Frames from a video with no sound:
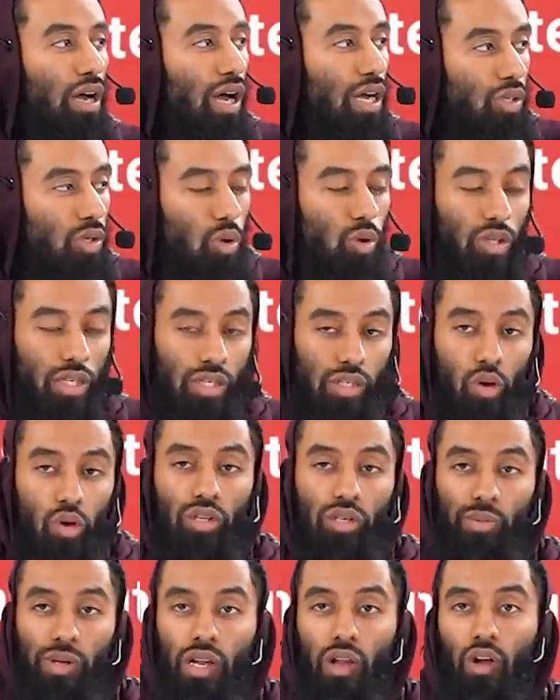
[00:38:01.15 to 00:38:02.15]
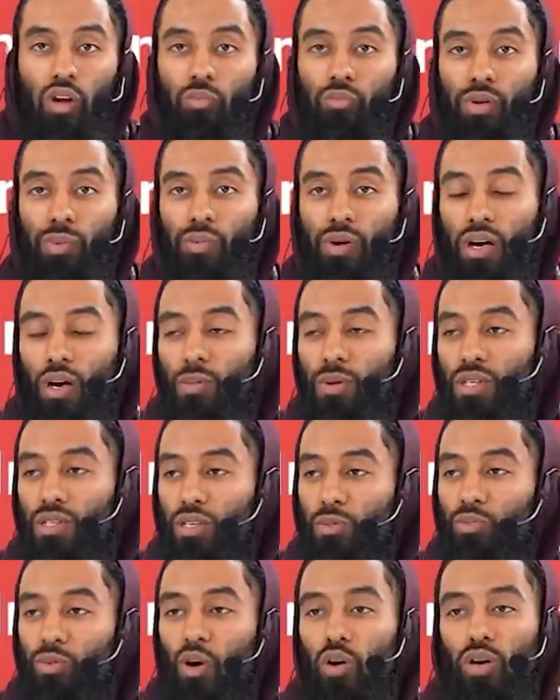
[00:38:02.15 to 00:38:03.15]
I know there's going to be a lot of people coming to
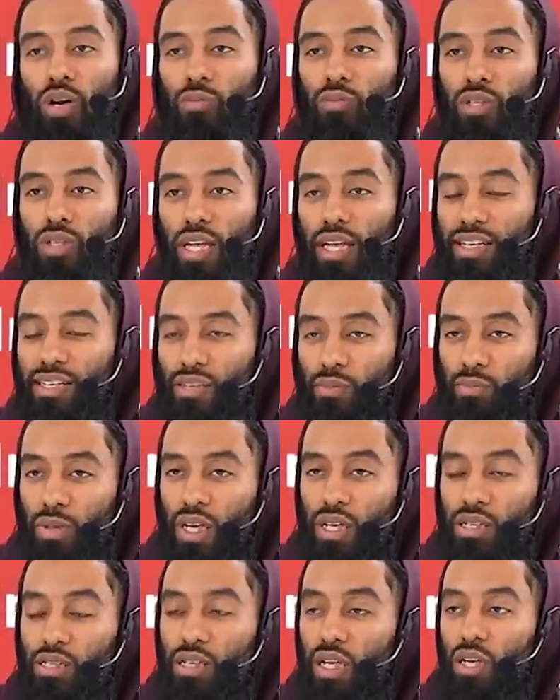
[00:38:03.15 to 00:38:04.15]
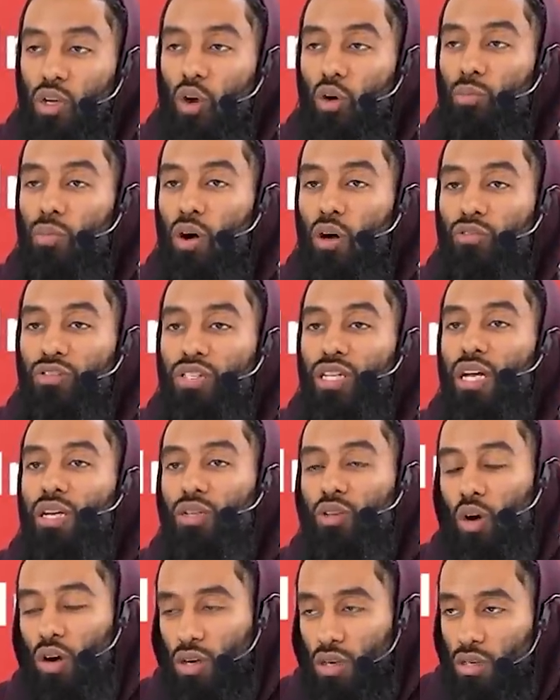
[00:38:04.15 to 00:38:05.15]
the program today because they know me off
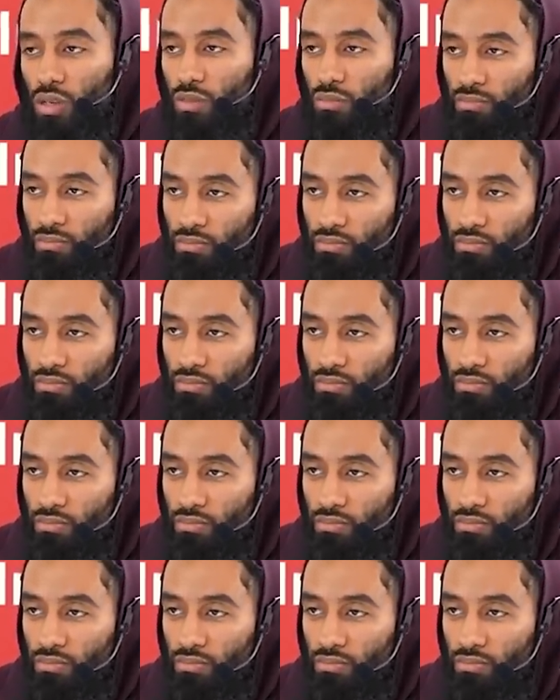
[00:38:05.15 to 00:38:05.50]
TikTok.